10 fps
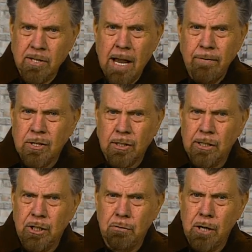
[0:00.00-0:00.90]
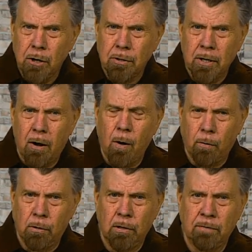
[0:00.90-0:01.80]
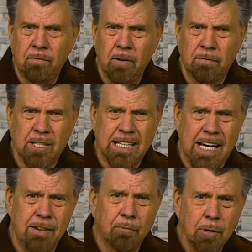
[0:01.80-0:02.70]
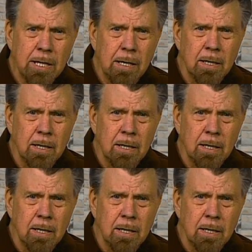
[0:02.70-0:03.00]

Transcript: obviously you know the horror of slavery,